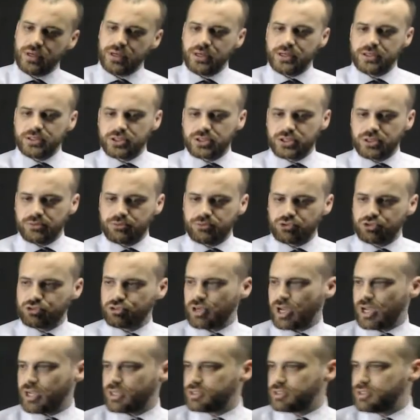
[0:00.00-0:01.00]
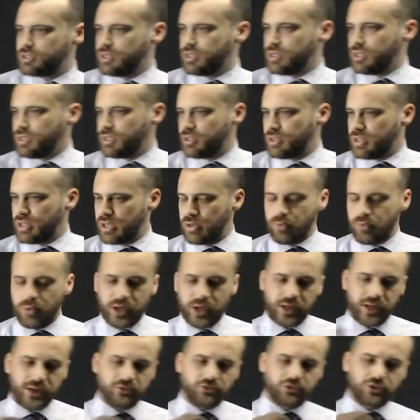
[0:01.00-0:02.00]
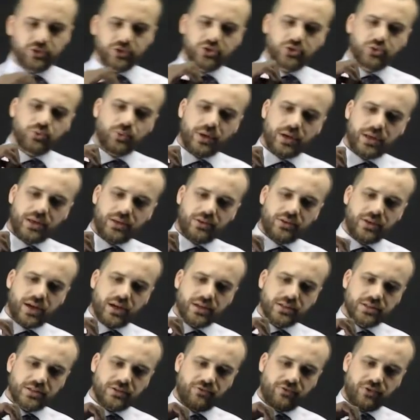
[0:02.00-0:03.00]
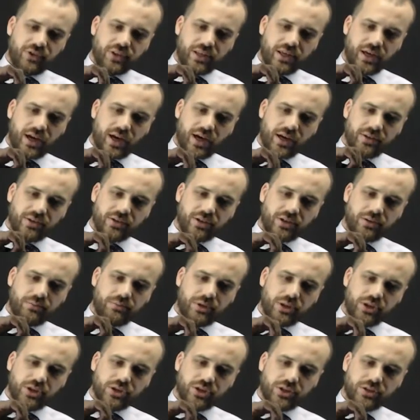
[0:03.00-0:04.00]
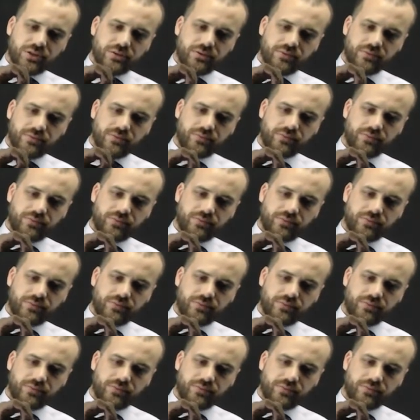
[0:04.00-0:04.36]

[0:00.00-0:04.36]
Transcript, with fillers: subtract the 120,000 for the other commission,